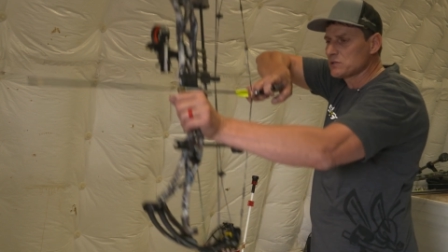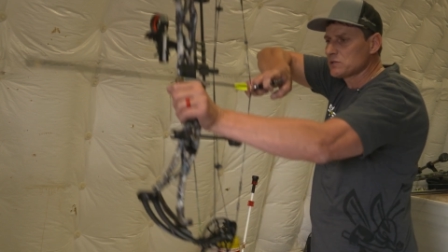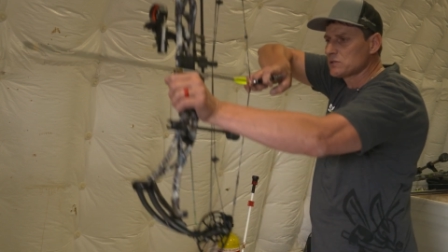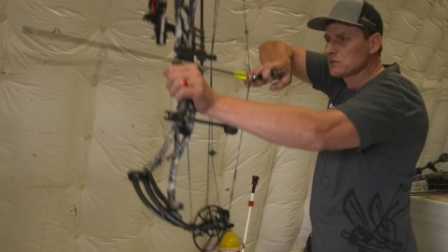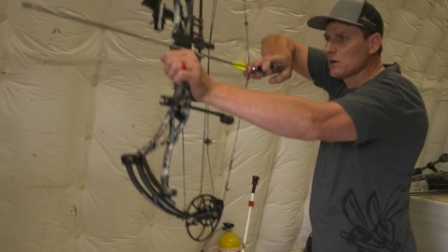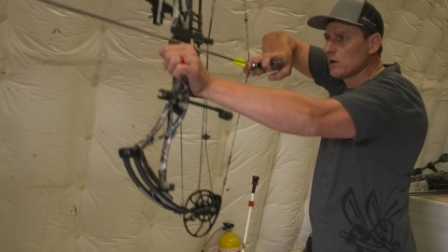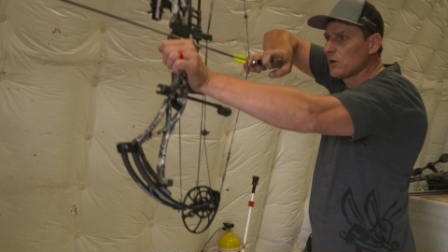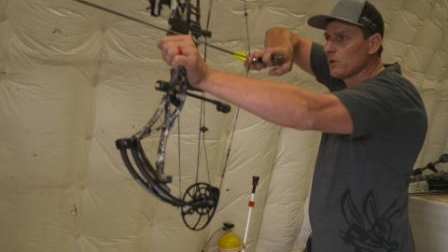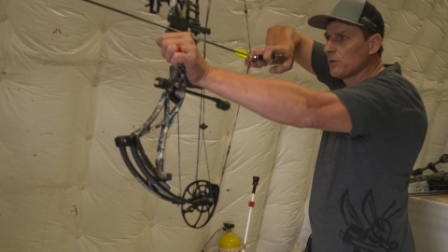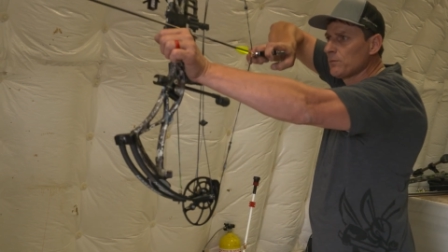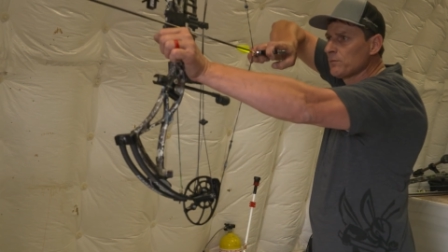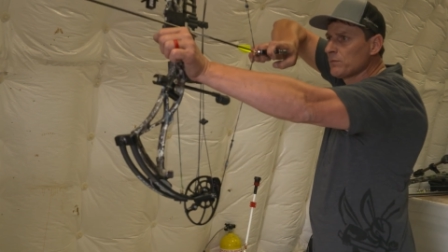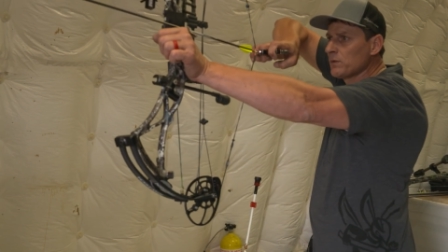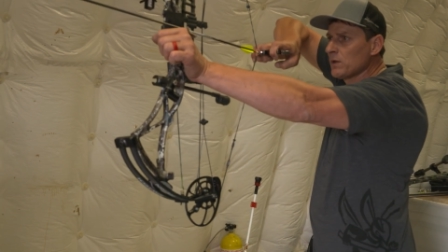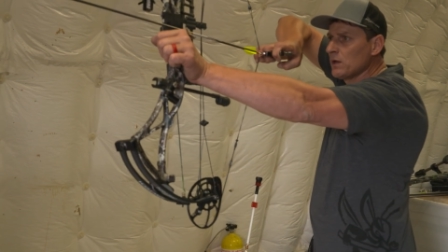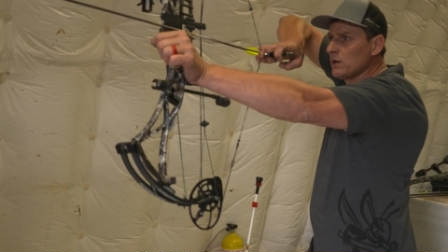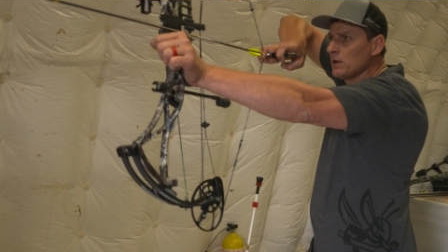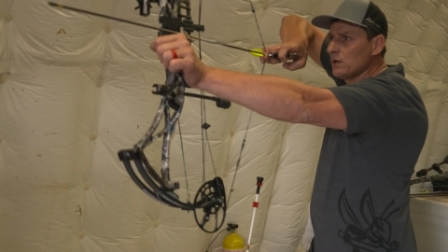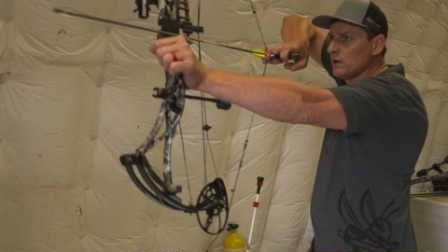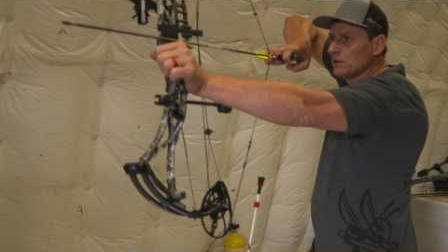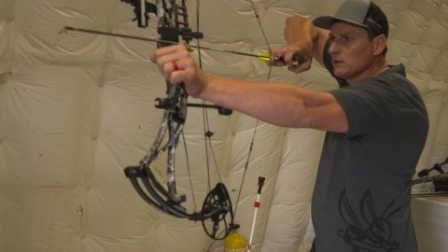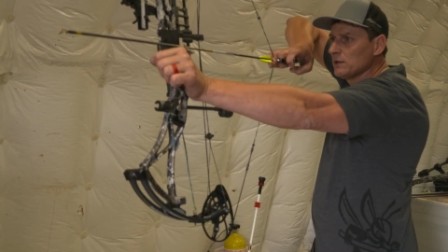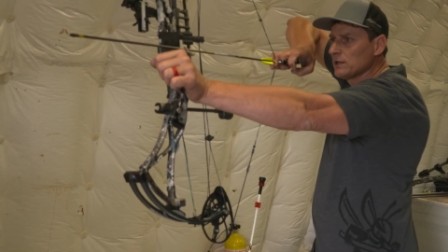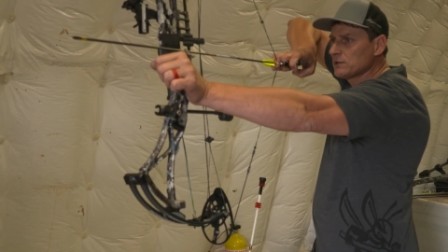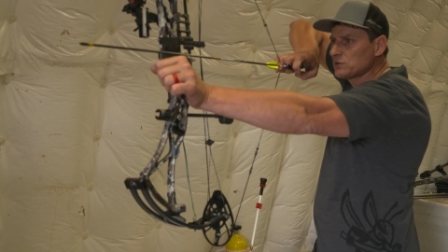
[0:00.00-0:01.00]
So
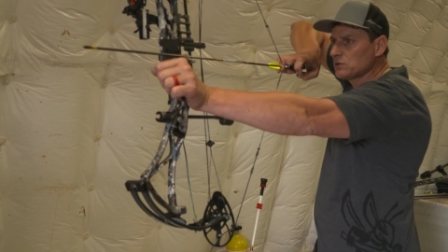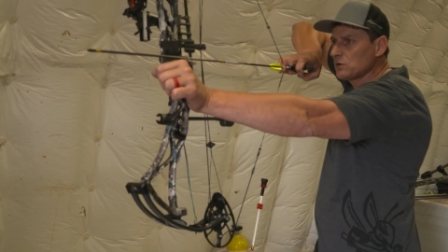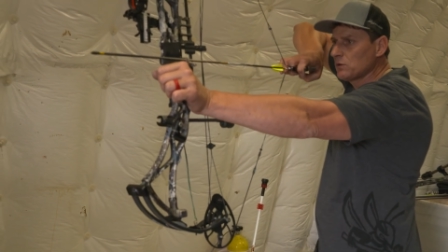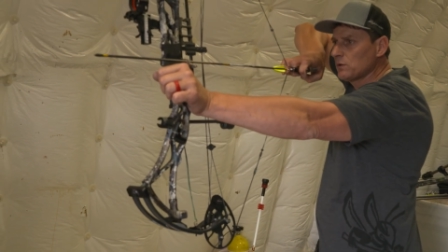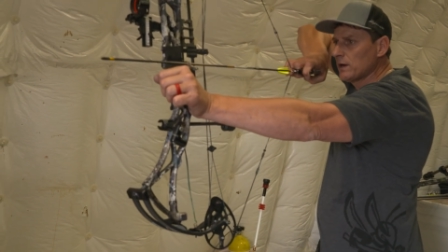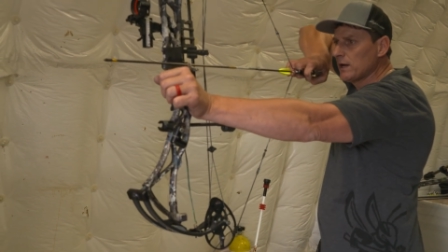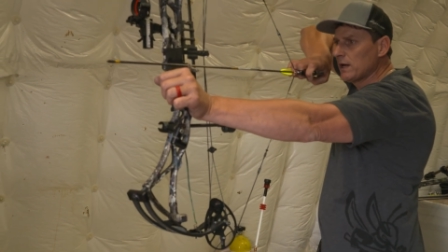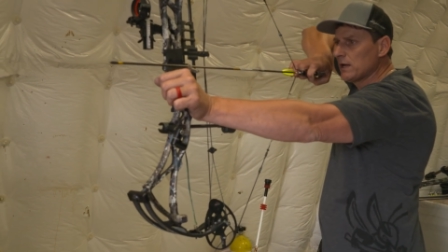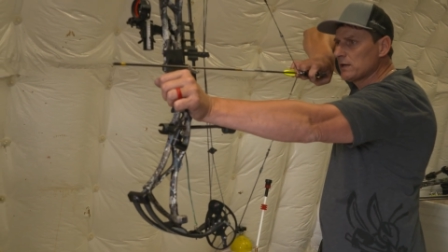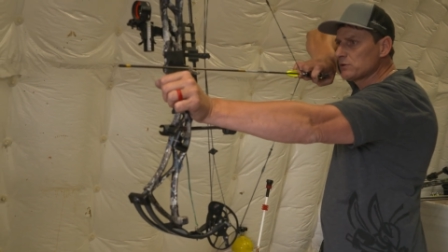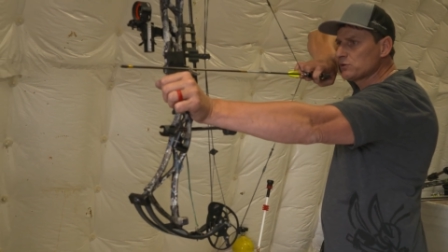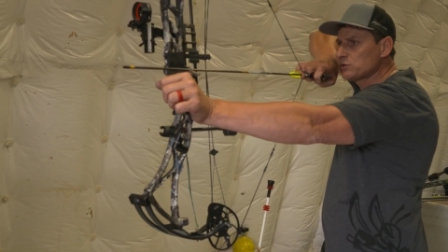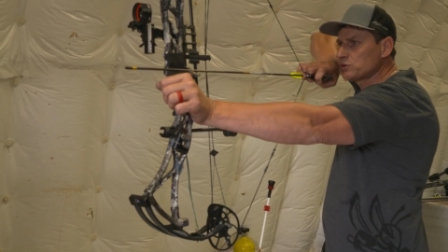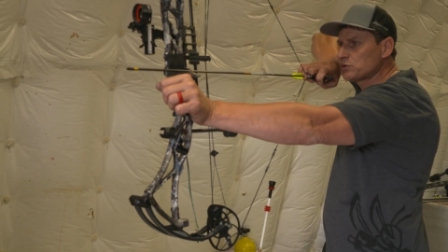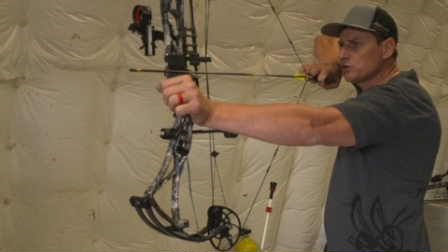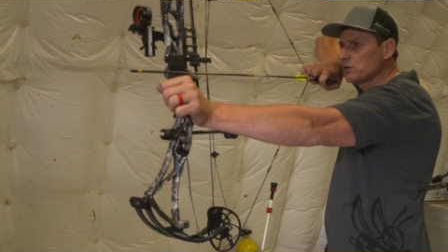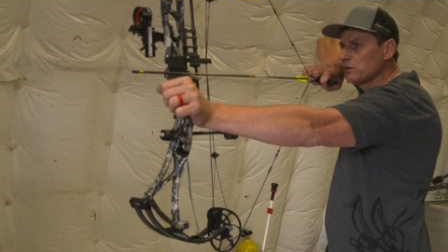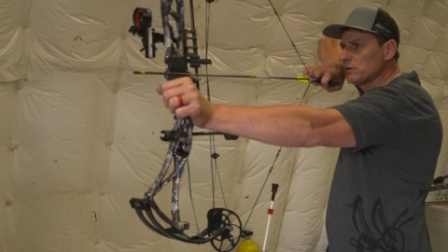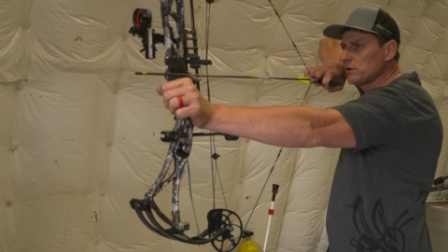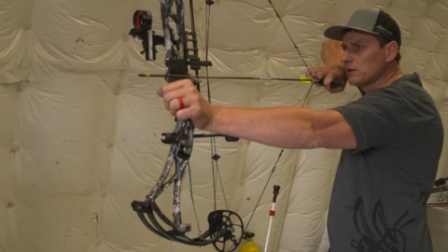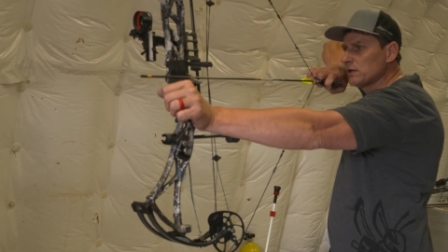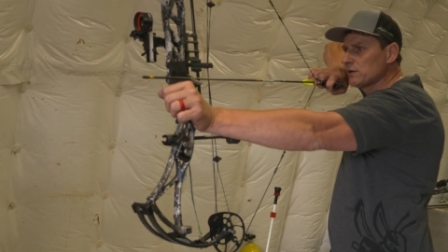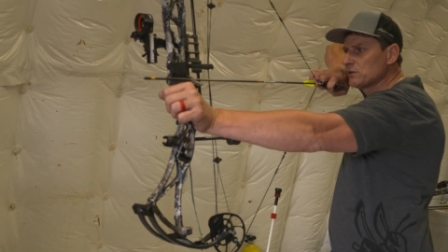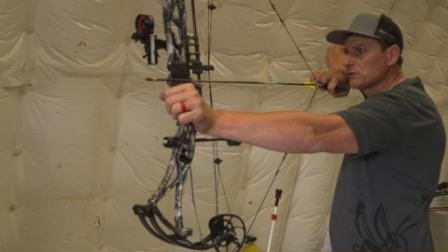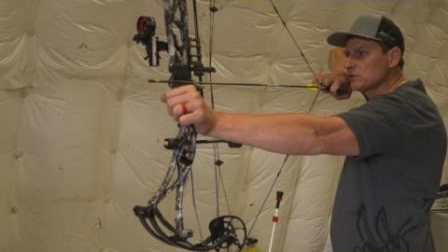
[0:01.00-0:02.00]
let's go ahead and
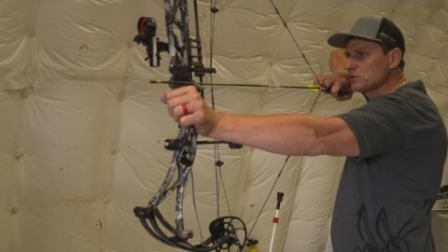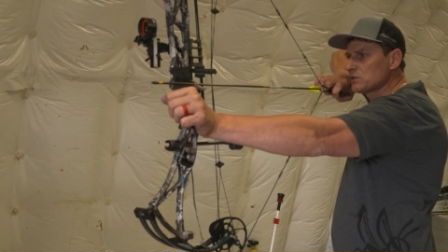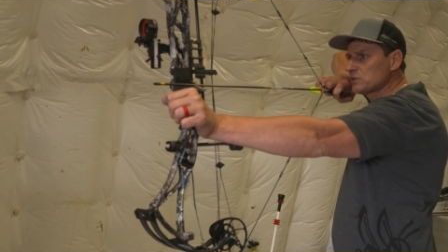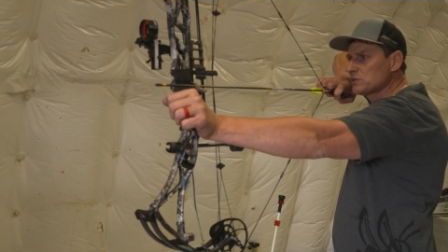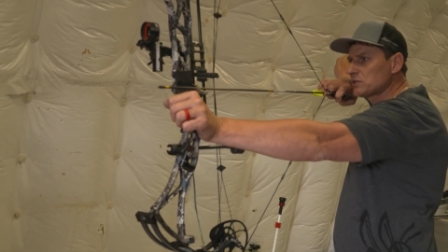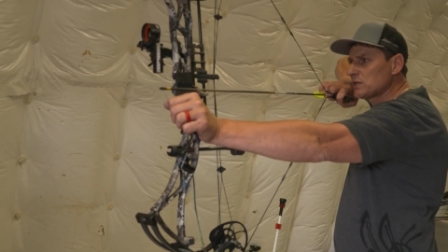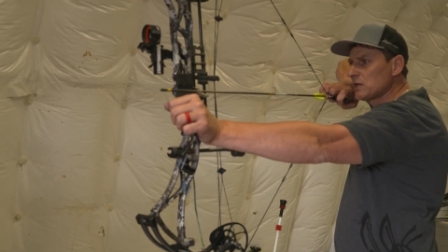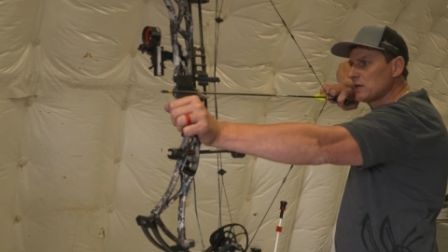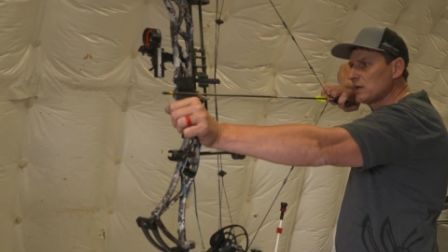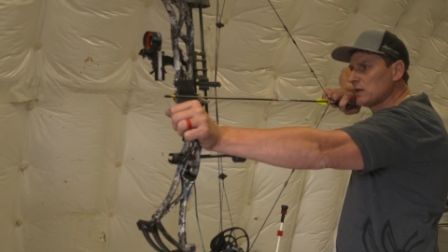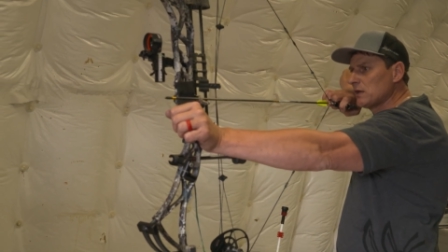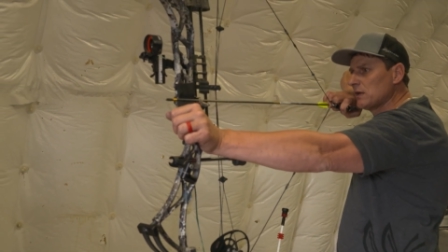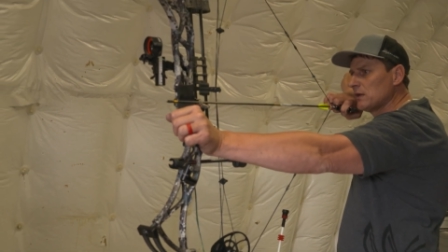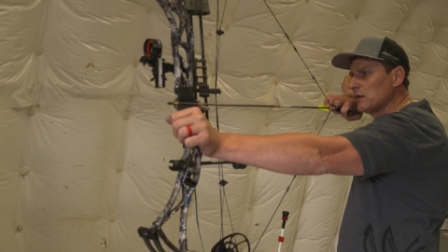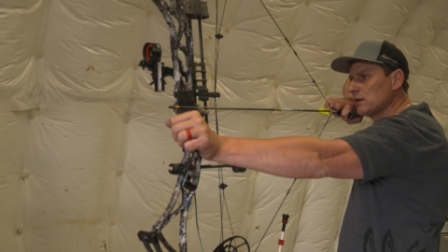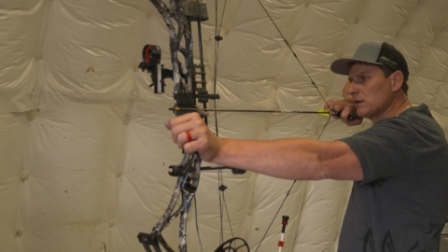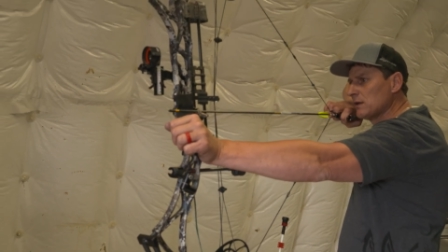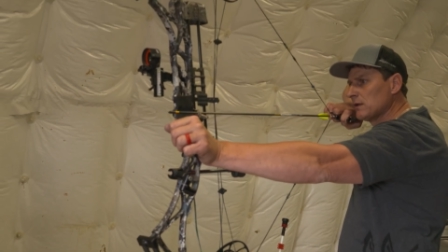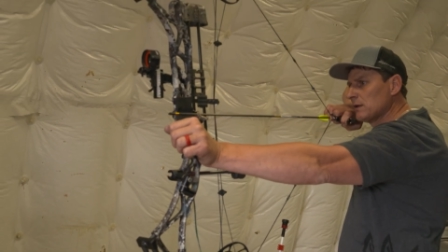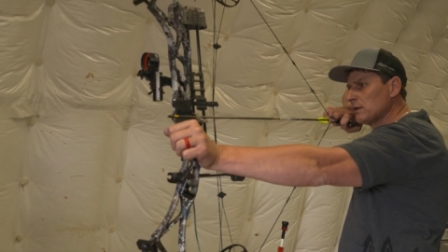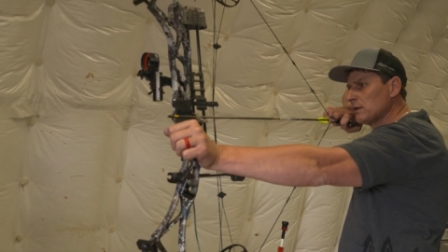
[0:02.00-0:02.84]
shoot it and just see